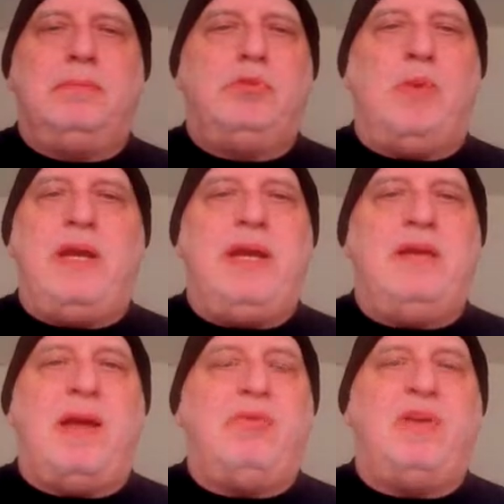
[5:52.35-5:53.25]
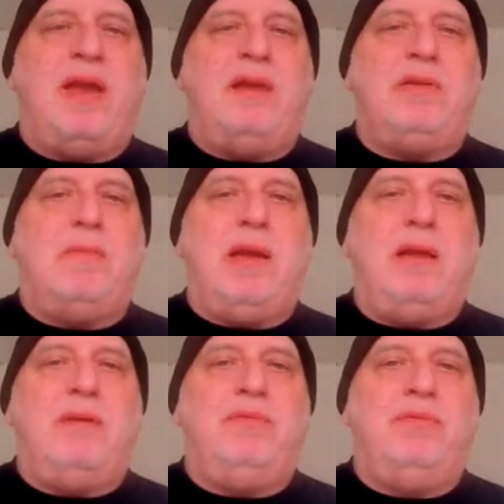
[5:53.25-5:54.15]
28-ounce can
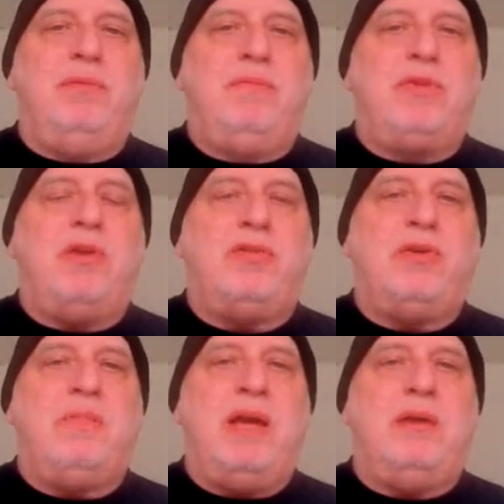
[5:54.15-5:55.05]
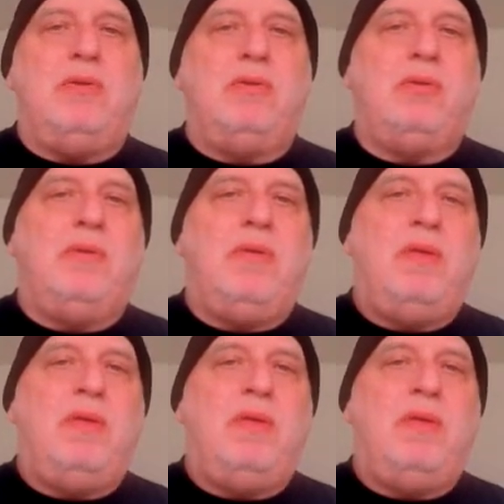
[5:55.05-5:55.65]
of crushed tomatoes,